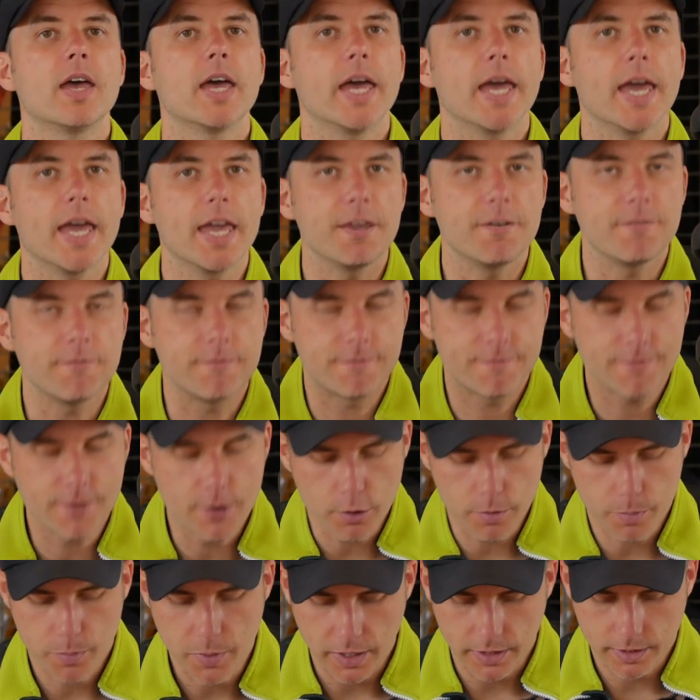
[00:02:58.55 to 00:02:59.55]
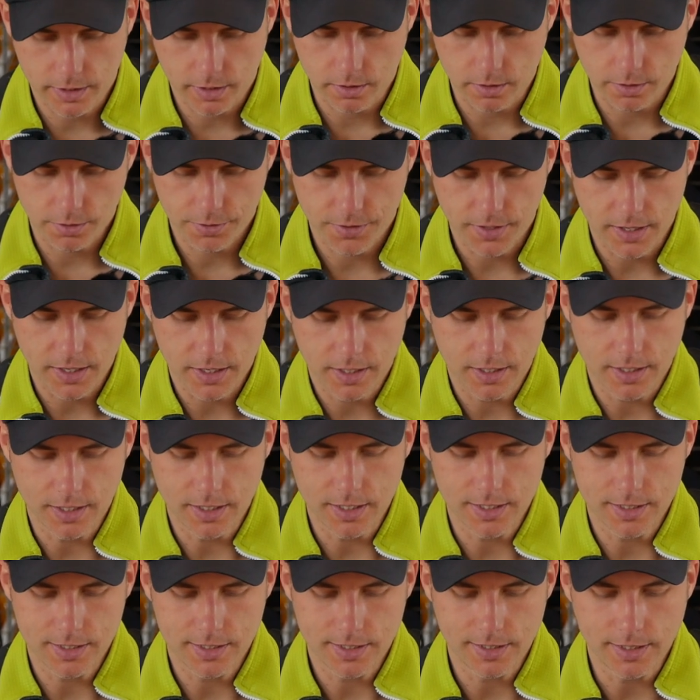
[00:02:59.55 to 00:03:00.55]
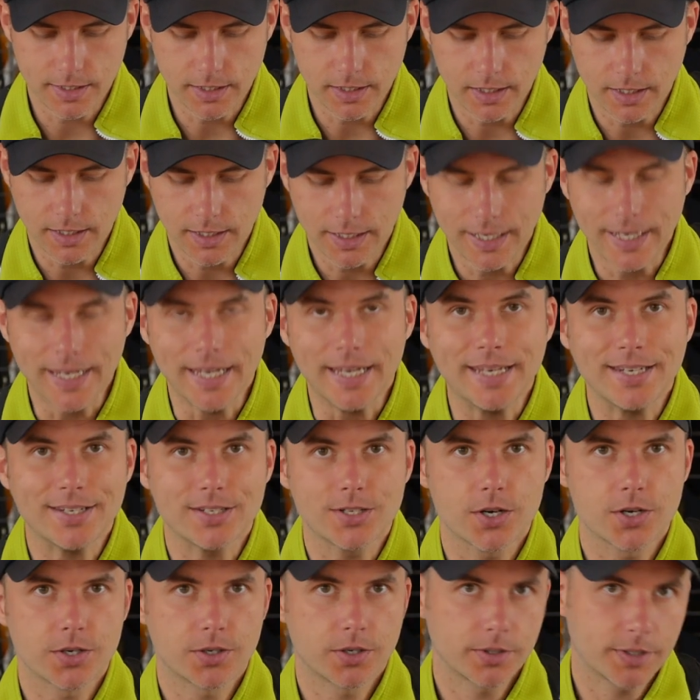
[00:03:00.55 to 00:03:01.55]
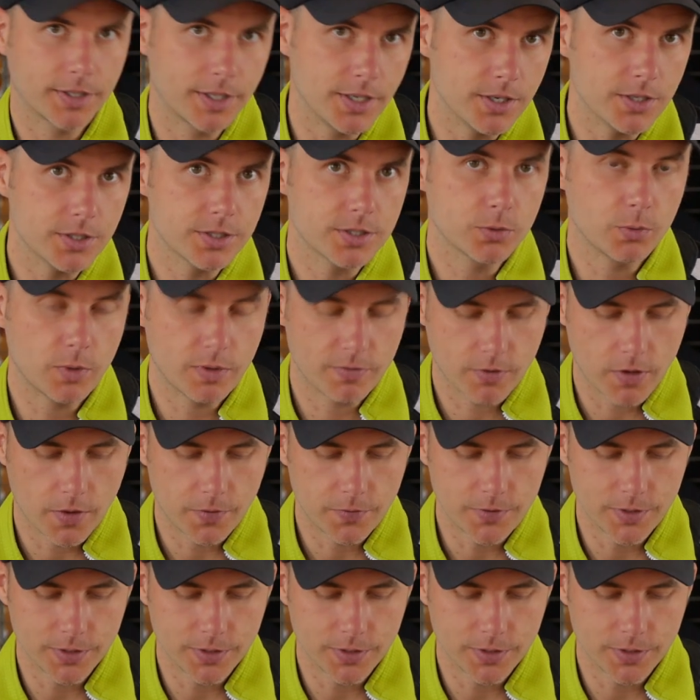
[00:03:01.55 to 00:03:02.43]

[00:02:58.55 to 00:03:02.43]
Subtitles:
A very practical thing is the internal gears. We've got the